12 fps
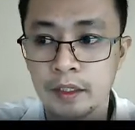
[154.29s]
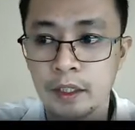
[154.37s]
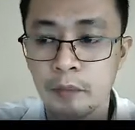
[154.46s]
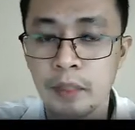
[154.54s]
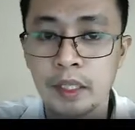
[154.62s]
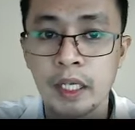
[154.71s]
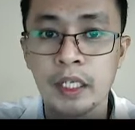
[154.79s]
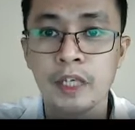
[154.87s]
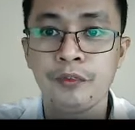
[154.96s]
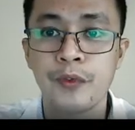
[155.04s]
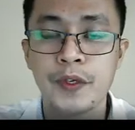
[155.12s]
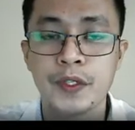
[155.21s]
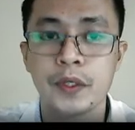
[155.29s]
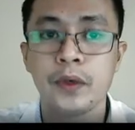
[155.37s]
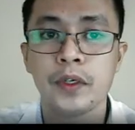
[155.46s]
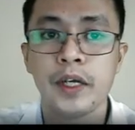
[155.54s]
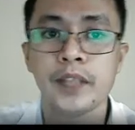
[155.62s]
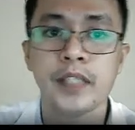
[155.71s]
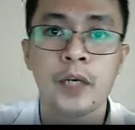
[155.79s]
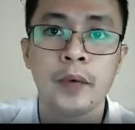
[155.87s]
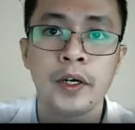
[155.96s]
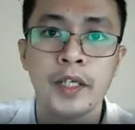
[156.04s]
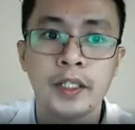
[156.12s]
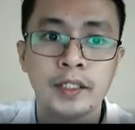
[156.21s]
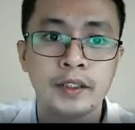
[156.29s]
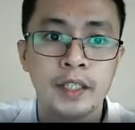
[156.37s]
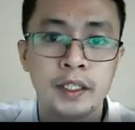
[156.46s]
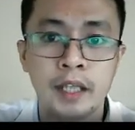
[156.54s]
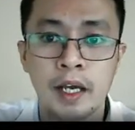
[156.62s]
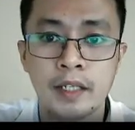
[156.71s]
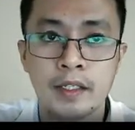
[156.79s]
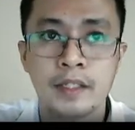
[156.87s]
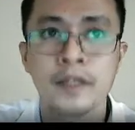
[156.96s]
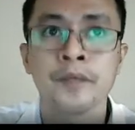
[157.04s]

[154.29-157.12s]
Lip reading: But then if we store, class, our data set as